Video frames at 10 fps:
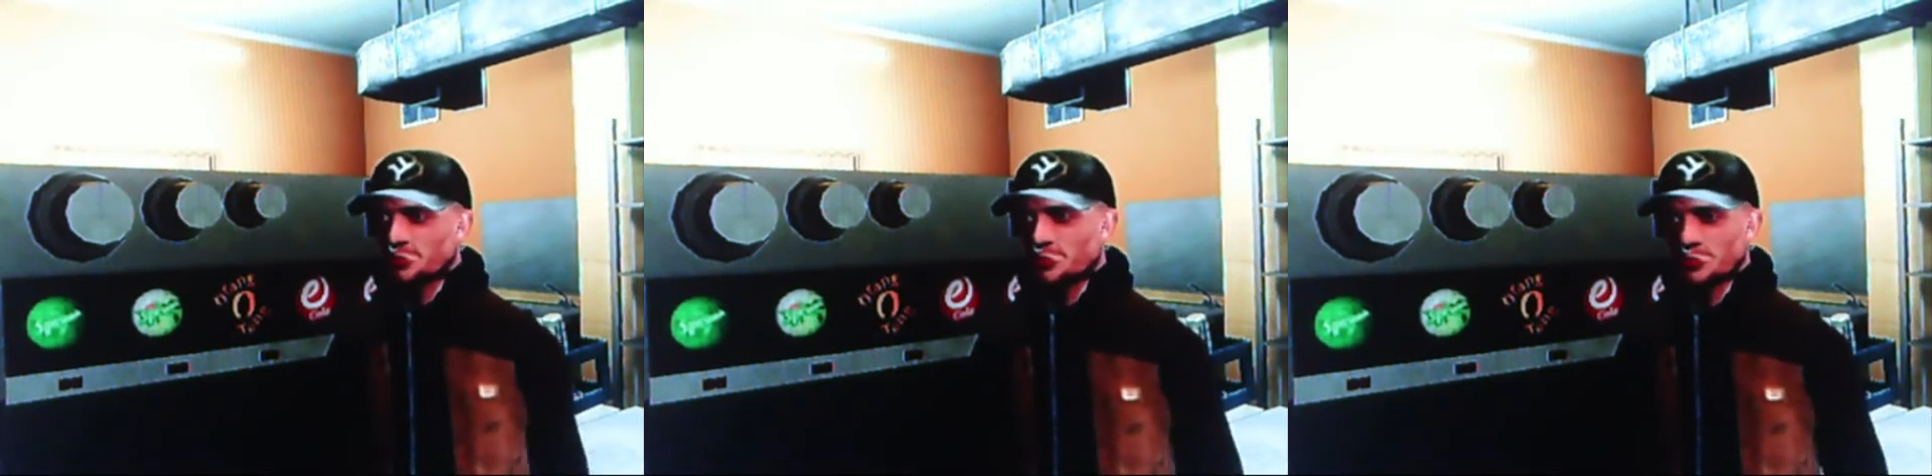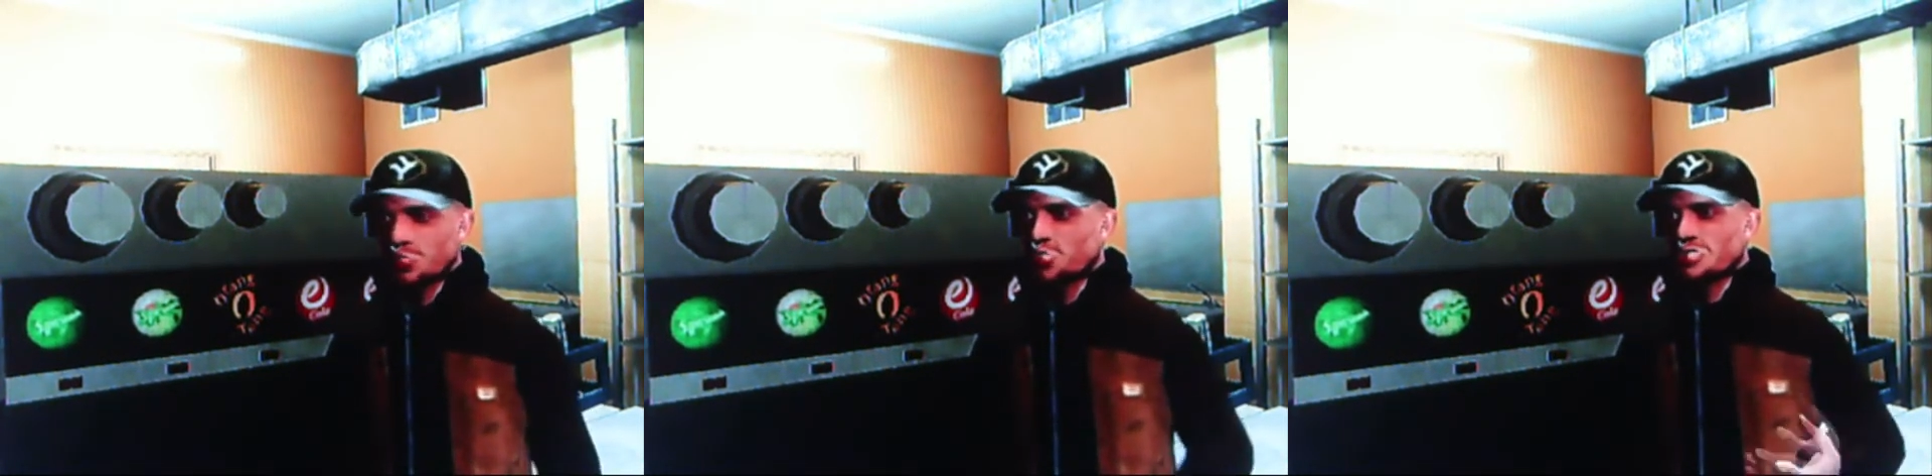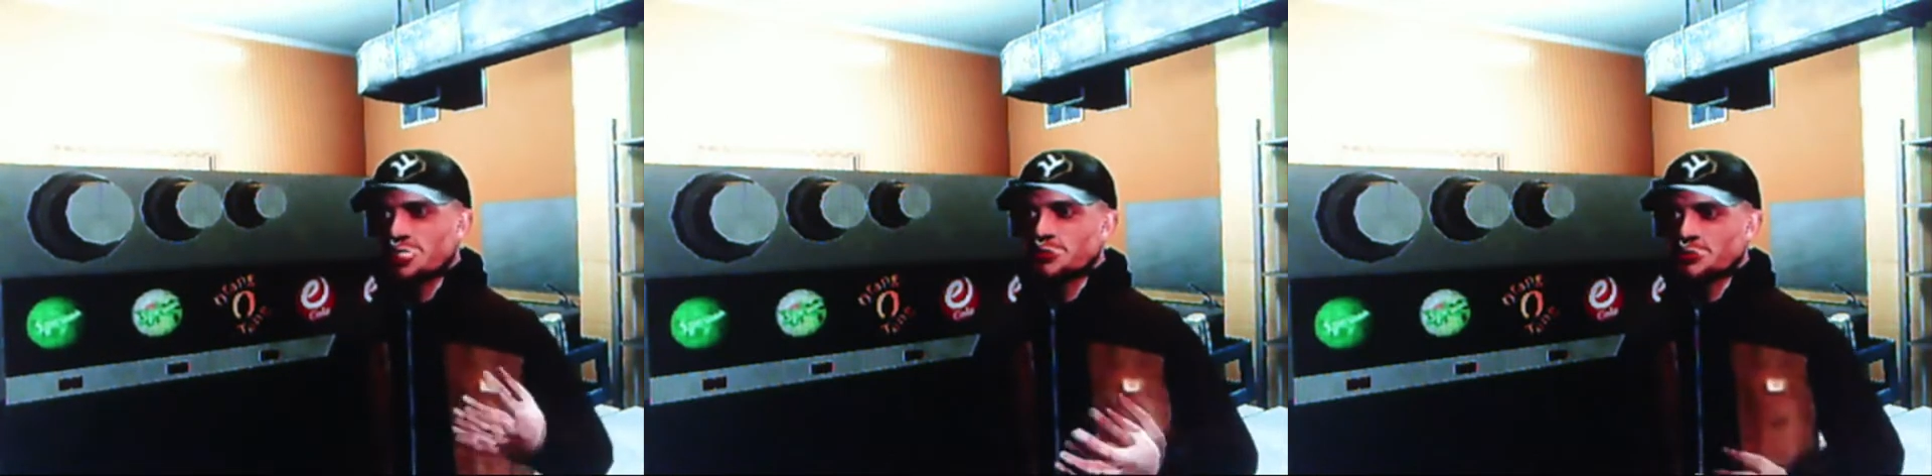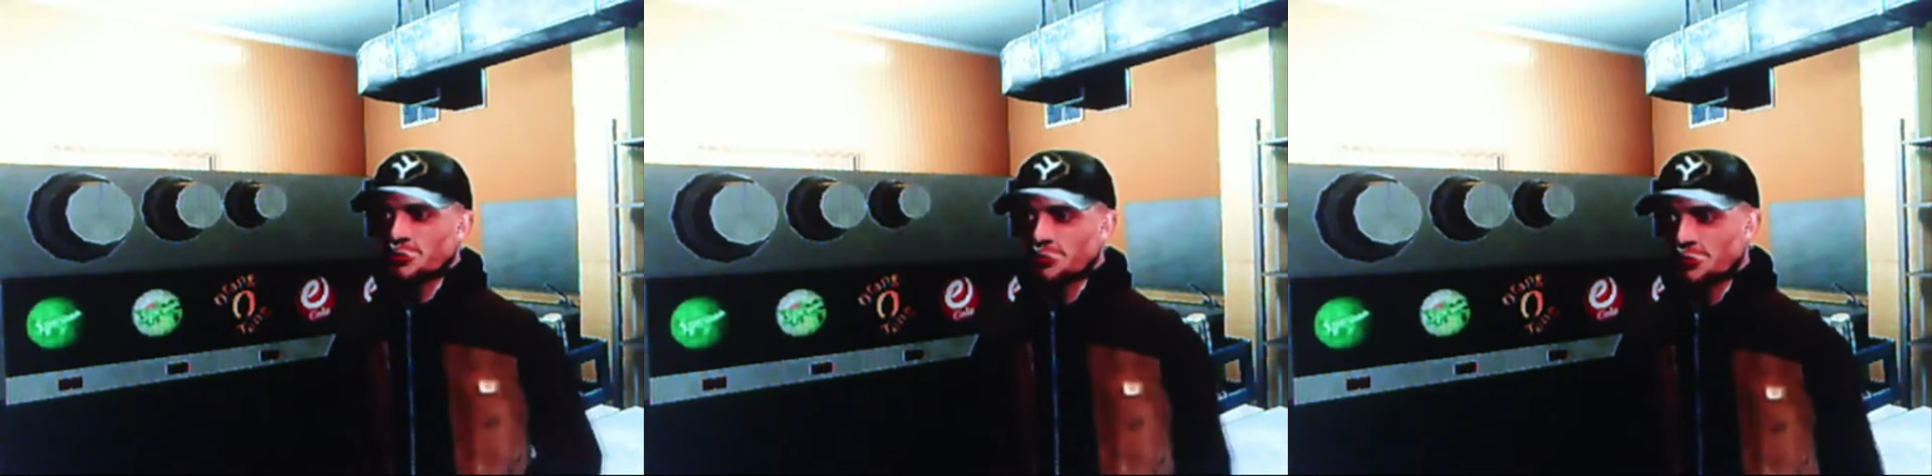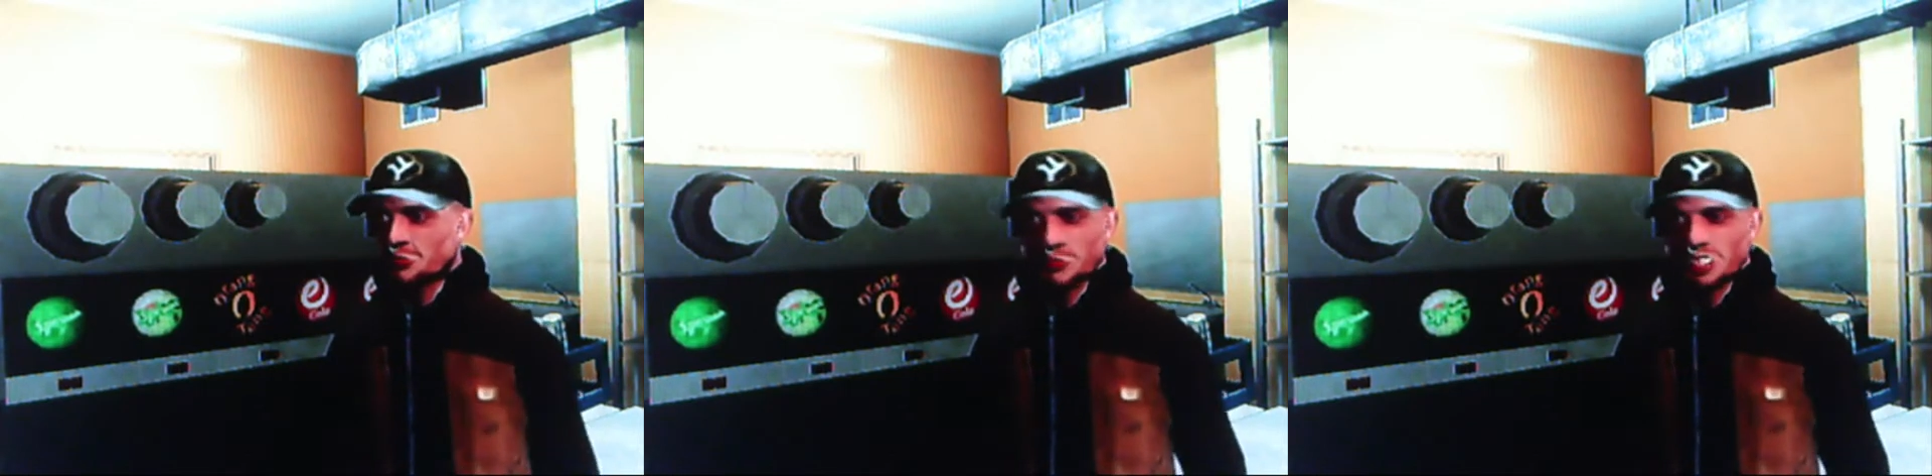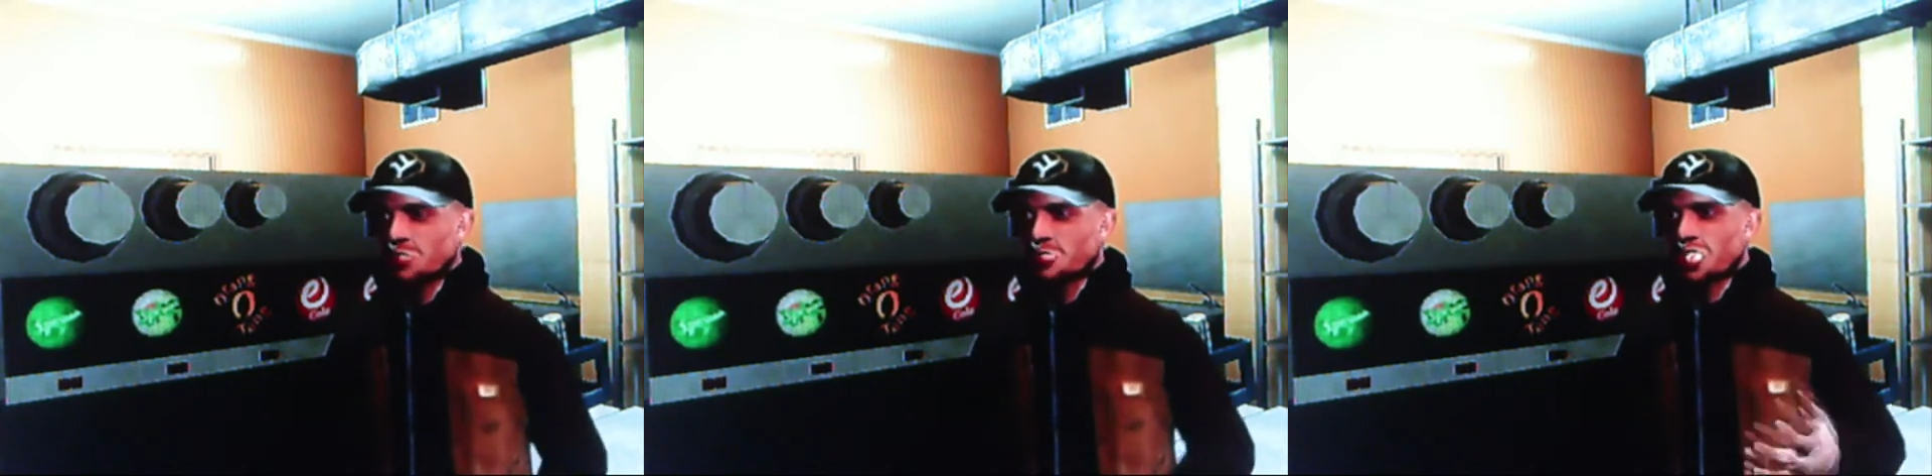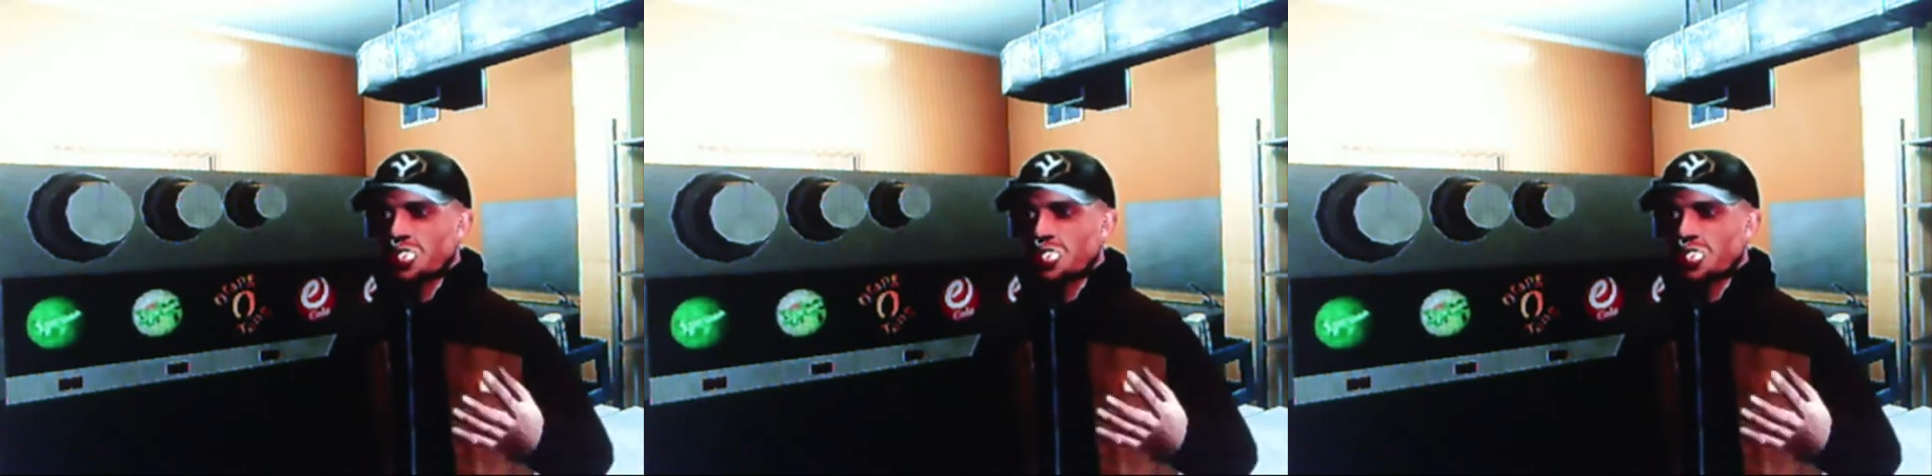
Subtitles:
What are the 7 steps?